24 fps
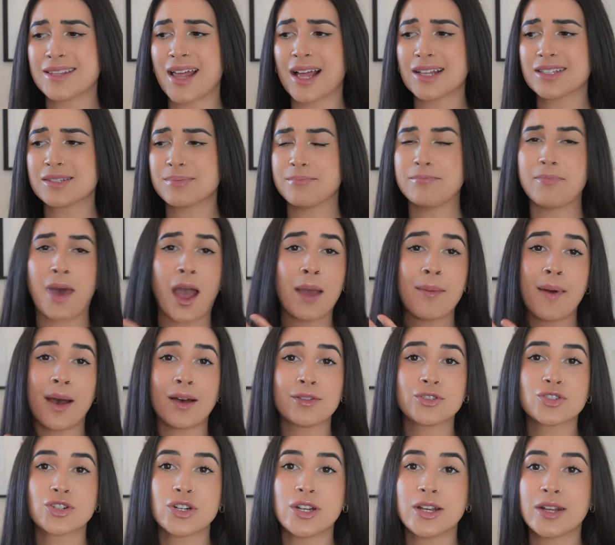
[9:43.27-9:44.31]
that's my
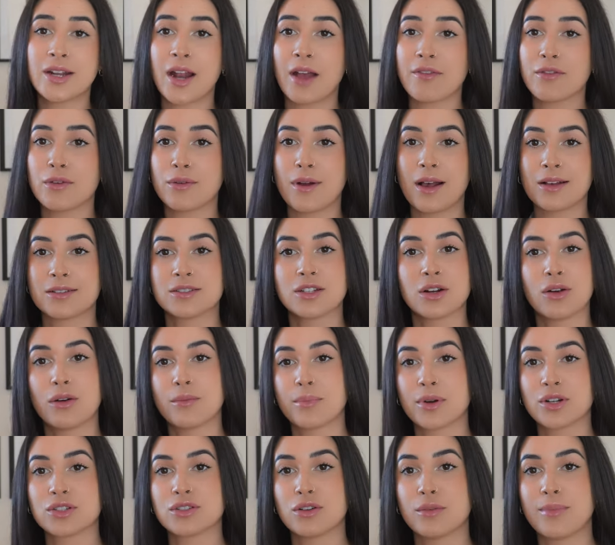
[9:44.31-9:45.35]
boundary and everyone has their own
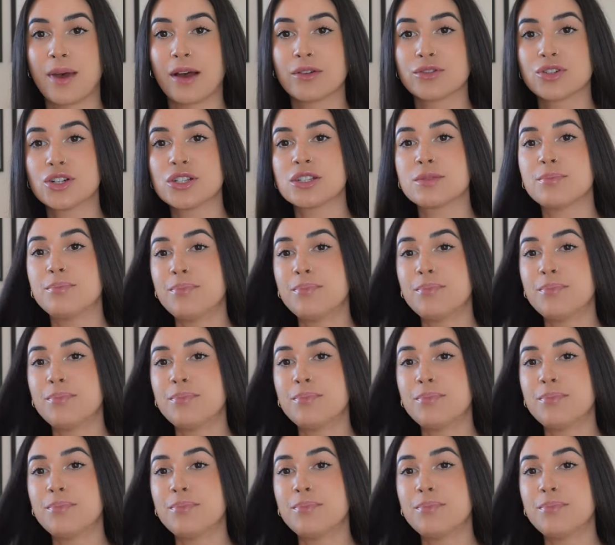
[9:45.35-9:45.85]
personal boundaries.